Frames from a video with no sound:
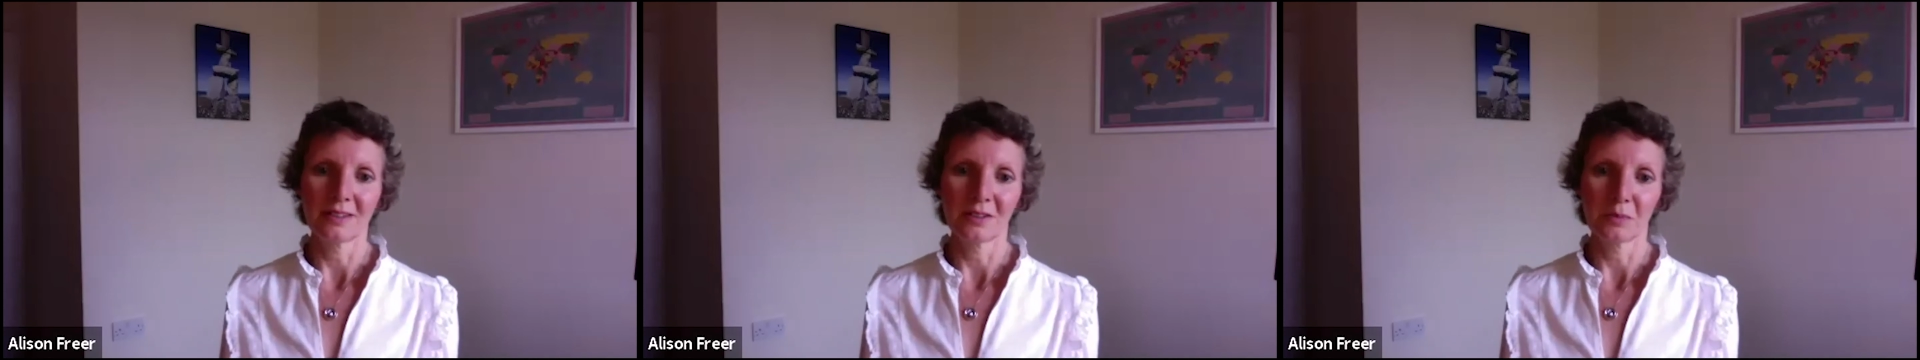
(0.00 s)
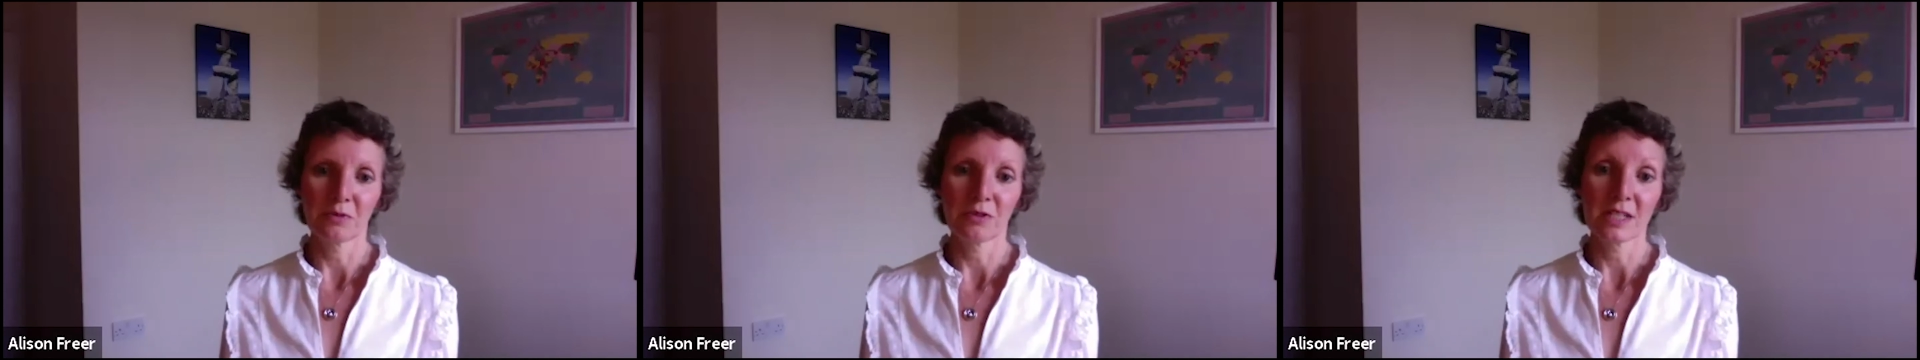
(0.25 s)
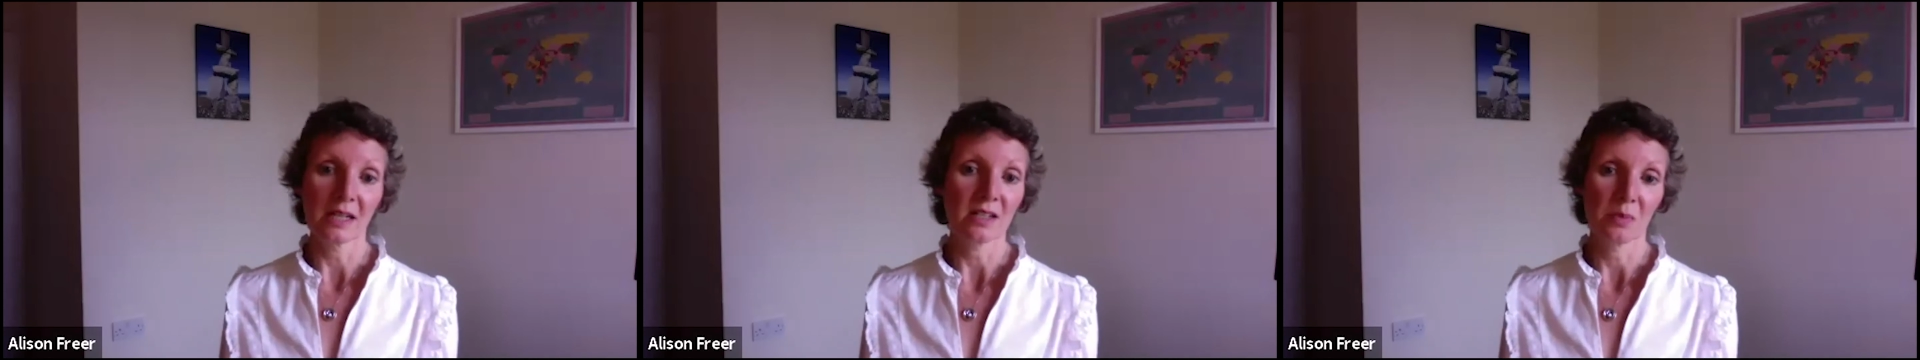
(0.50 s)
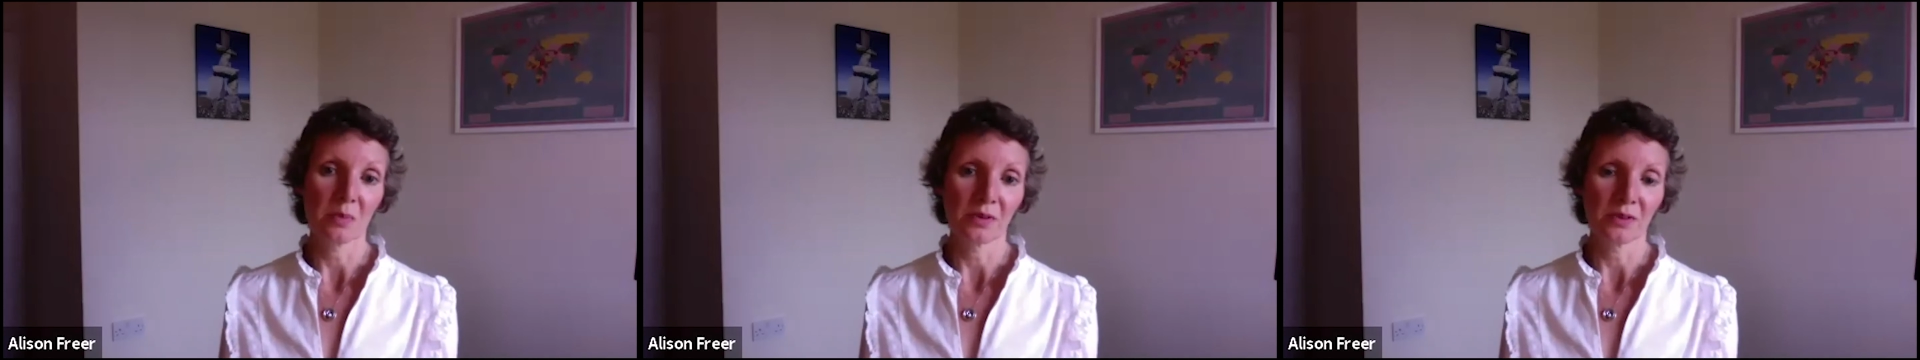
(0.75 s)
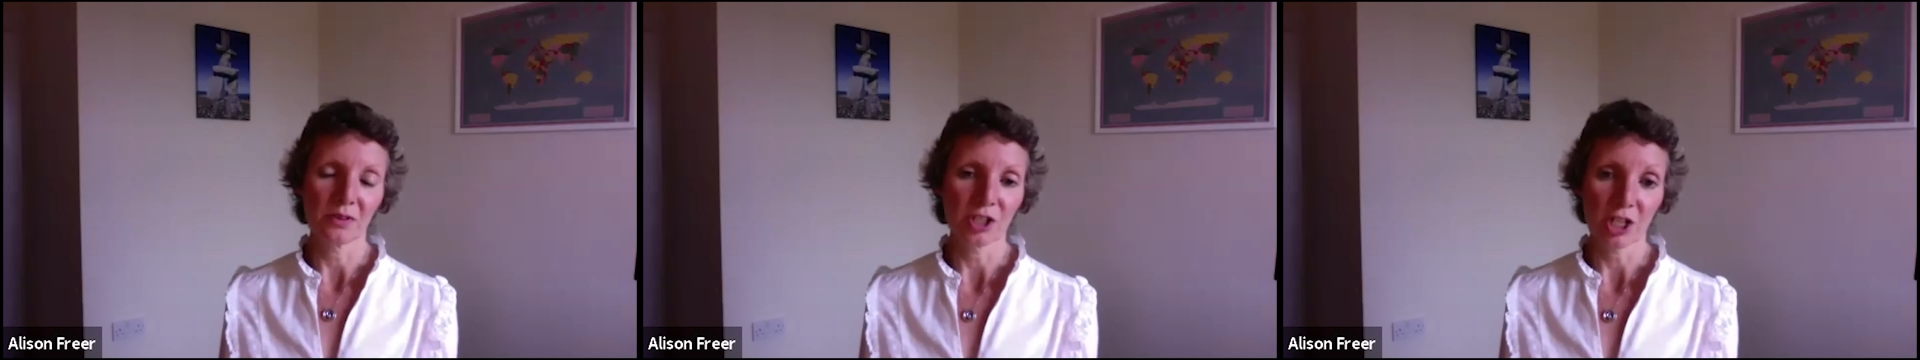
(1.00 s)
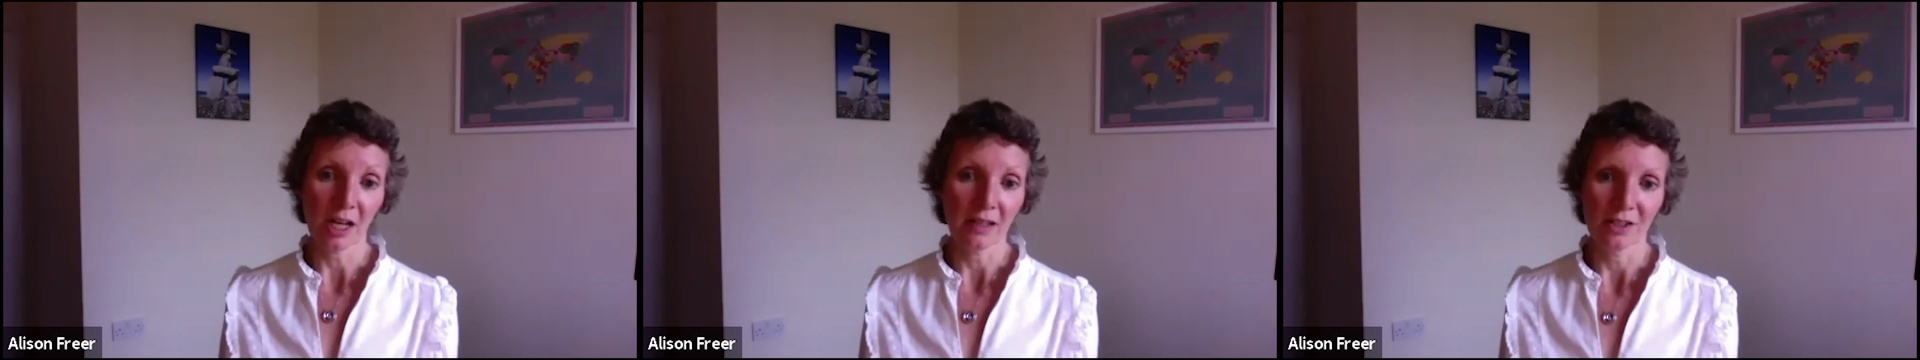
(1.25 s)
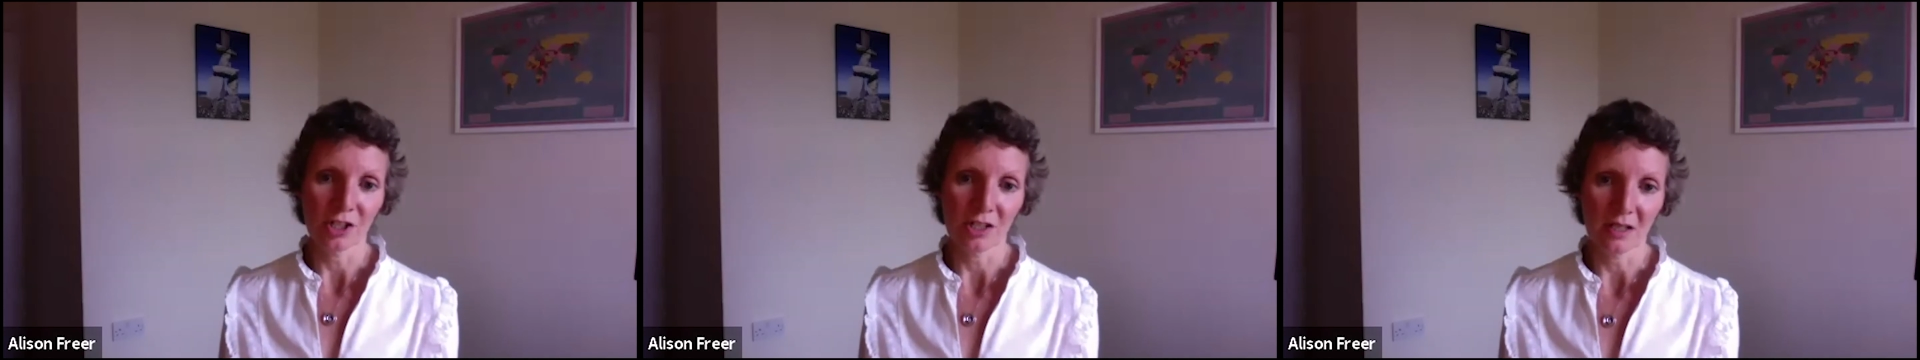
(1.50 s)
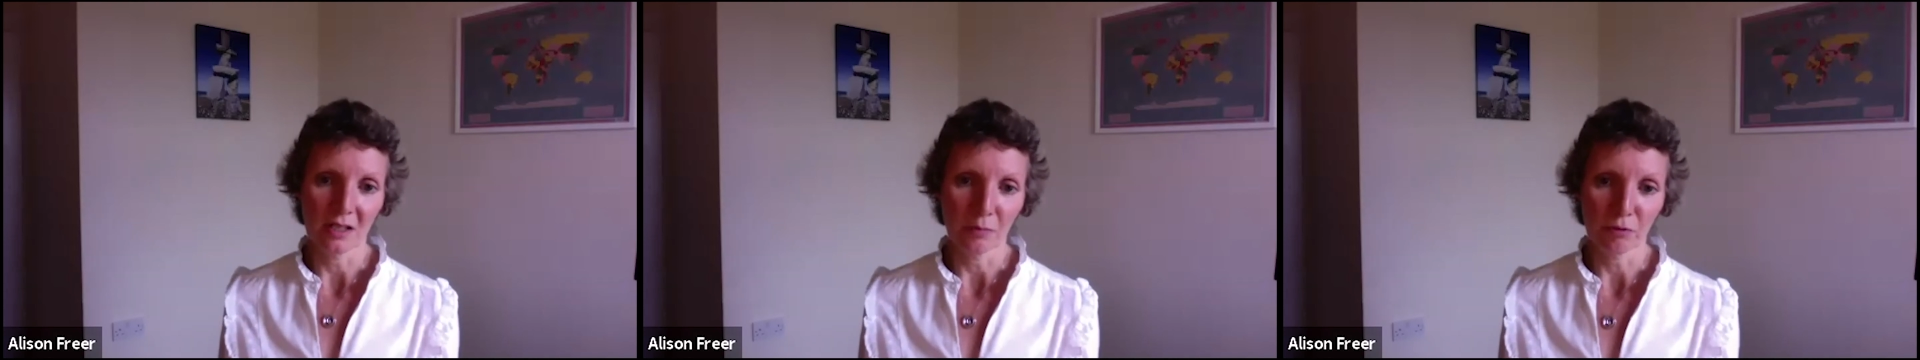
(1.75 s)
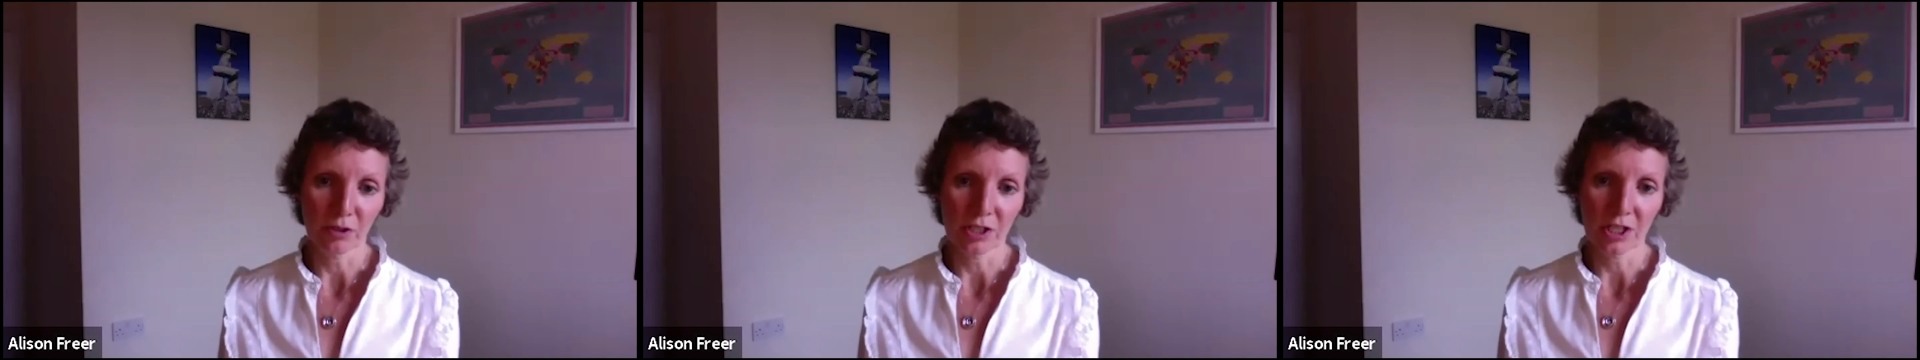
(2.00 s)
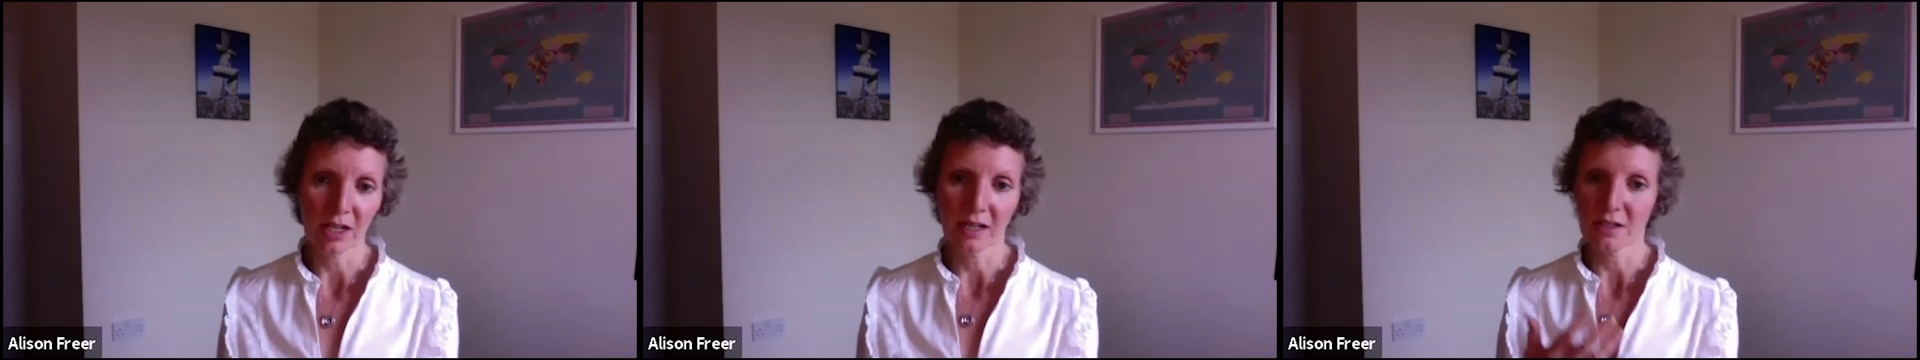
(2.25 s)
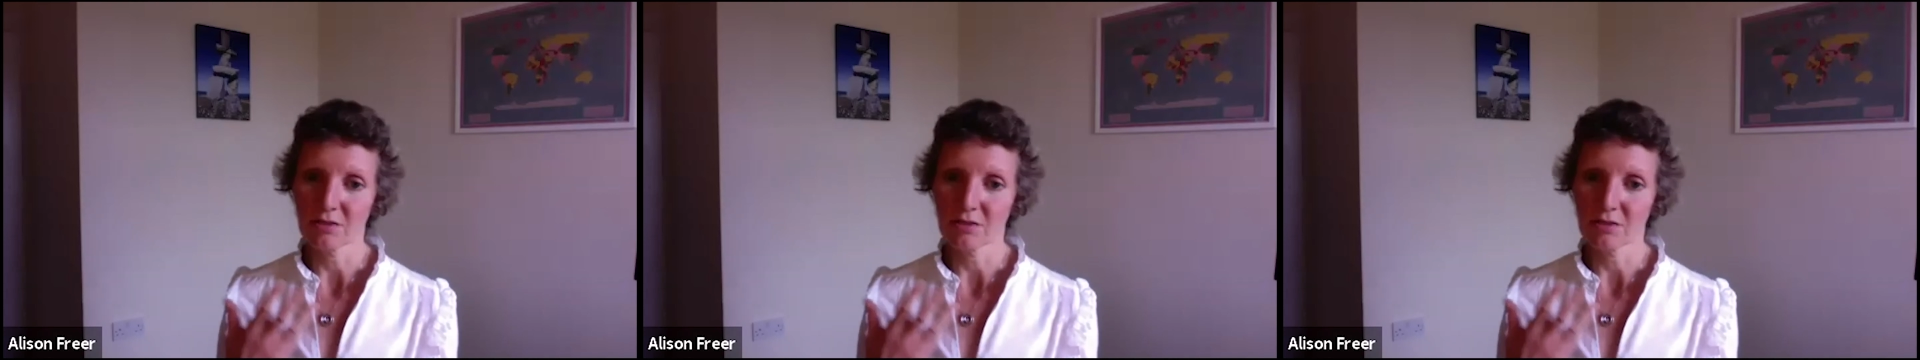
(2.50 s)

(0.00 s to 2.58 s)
predictable challenges in a project